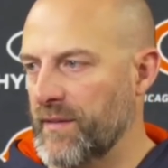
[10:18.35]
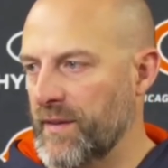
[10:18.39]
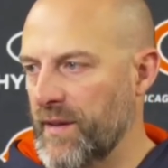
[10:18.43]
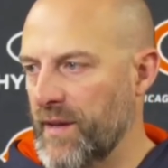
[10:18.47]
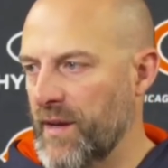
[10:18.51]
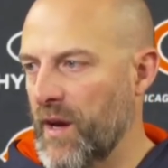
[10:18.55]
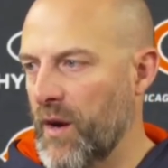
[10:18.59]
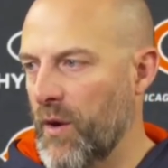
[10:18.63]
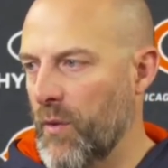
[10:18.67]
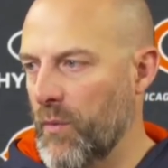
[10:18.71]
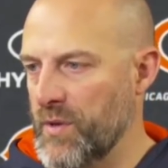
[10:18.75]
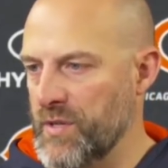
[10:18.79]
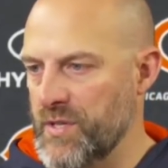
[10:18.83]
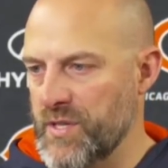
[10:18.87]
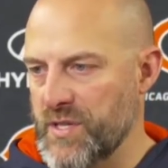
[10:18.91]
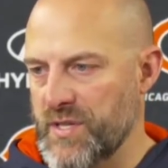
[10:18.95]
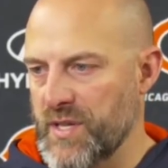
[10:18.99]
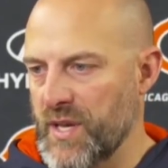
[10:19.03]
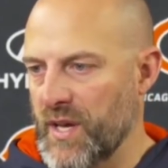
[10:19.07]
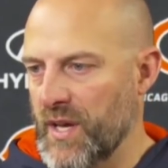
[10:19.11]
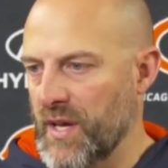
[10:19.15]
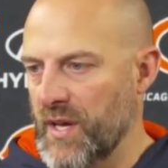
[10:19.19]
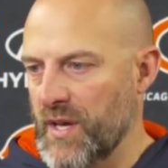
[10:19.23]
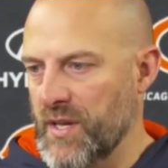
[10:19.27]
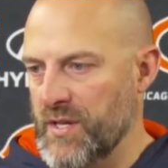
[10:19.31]
You know, we
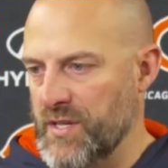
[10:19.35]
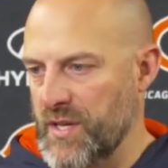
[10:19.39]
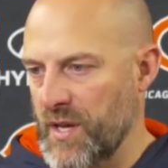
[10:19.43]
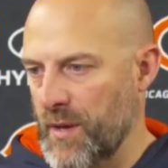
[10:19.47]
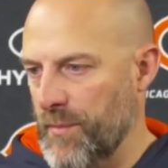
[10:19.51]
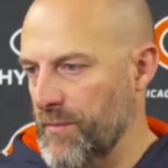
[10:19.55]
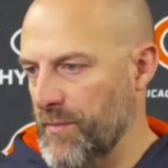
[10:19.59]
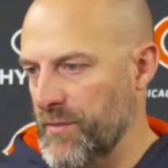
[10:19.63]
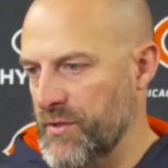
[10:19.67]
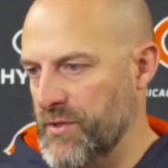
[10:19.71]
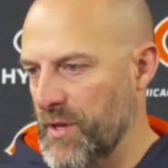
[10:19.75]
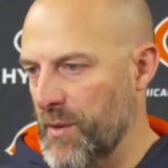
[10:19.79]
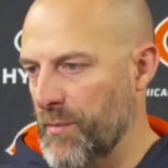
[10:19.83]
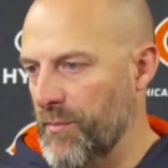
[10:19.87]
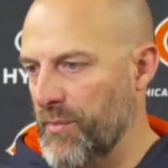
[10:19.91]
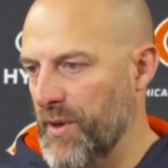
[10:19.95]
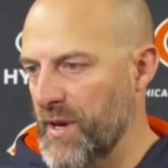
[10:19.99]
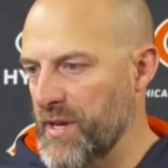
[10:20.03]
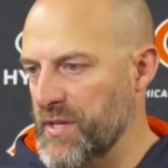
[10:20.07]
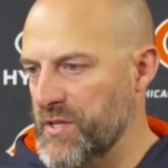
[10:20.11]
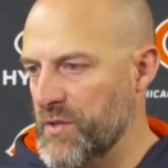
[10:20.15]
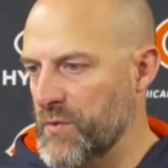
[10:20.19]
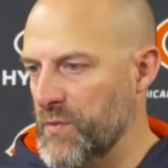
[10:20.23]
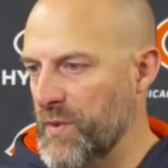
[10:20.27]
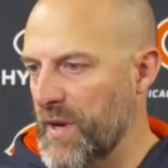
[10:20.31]
just some
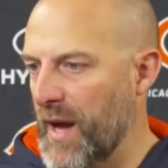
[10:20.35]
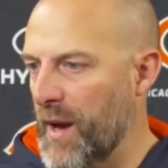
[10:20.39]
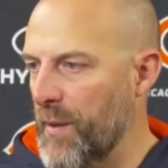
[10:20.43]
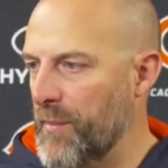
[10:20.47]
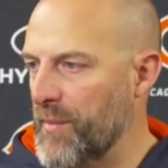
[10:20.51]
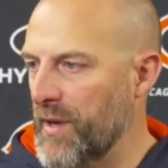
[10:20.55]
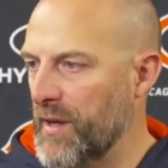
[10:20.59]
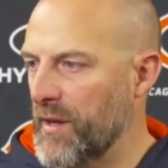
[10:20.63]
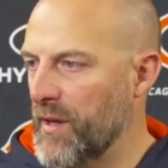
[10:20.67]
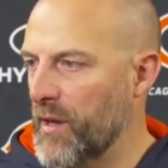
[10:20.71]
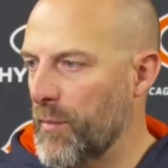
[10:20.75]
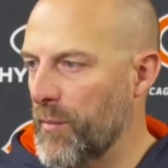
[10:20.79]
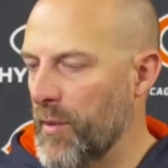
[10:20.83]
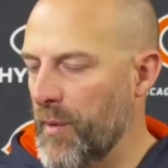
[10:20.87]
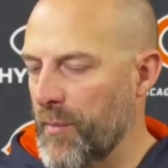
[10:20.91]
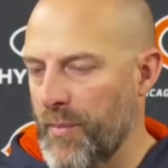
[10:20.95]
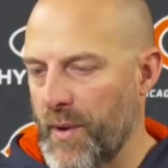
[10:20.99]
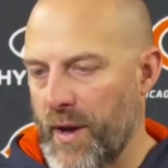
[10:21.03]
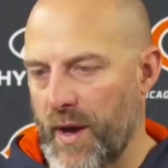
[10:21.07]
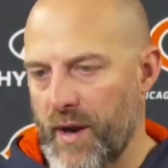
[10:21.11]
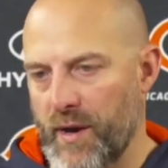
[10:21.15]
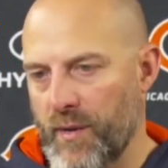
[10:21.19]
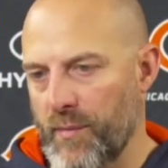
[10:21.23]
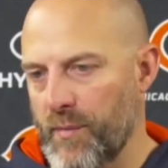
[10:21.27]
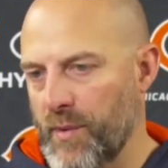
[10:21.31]
places we got to be a little bit
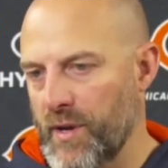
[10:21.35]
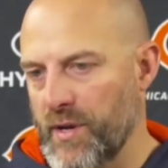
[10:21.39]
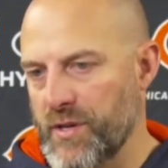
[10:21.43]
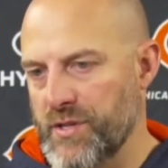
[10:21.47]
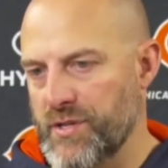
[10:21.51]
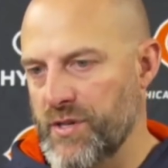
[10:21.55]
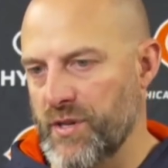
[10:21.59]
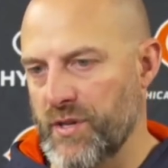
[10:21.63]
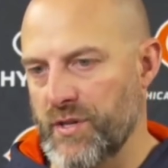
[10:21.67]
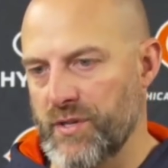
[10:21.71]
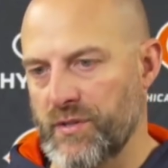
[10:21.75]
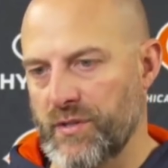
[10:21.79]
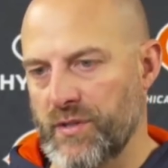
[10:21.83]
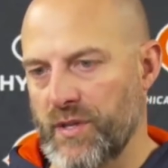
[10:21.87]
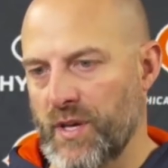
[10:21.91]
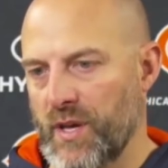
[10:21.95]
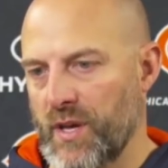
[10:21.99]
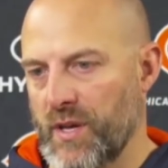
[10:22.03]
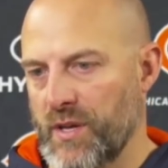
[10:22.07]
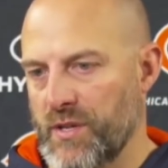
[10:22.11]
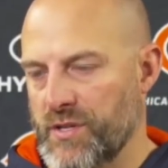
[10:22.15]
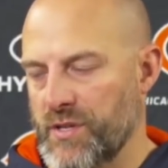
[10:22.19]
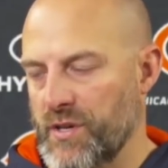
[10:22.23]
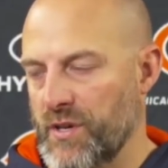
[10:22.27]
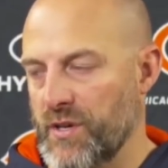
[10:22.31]
better, but it
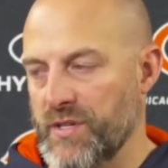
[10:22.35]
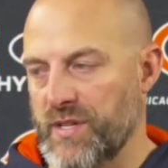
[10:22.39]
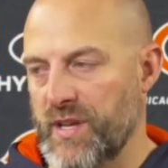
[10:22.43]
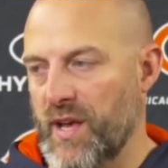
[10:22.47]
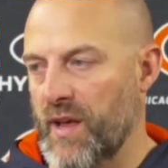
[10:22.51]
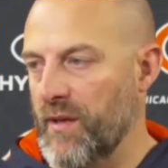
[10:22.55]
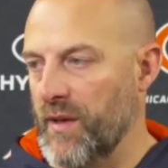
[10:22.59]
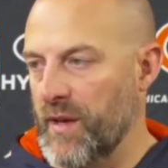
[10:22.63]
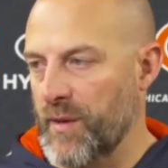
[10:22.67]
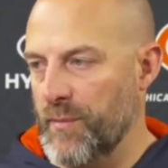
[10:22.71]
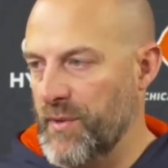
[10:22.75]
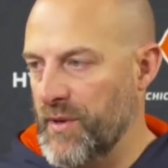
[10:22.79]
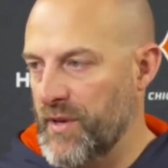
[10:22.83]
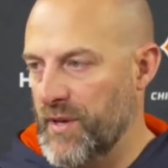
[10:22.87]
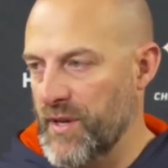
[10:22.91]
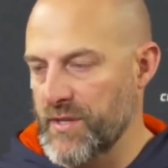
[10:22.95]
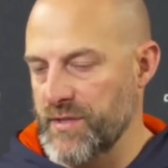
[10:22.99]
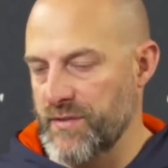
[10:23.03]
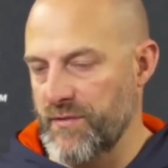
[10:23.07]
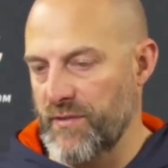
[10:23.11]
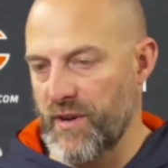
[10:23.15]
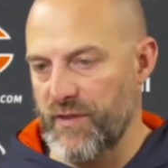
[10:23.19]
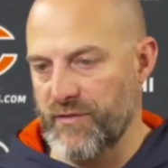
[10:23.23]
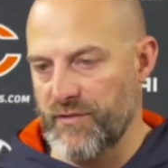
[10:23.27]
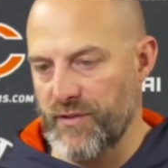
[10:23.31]
sure as hell ain't because
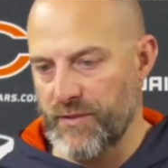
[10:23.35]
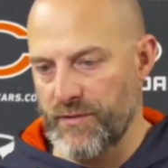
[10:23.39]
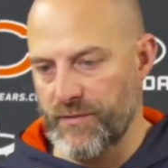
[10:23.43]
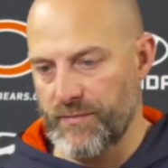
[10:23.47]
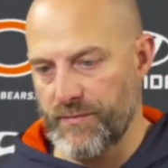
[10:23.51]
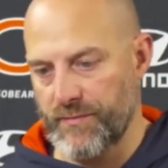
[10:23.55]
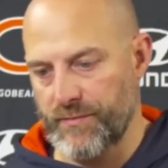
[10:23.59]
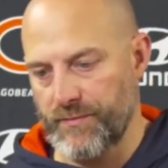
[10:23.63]
of effort.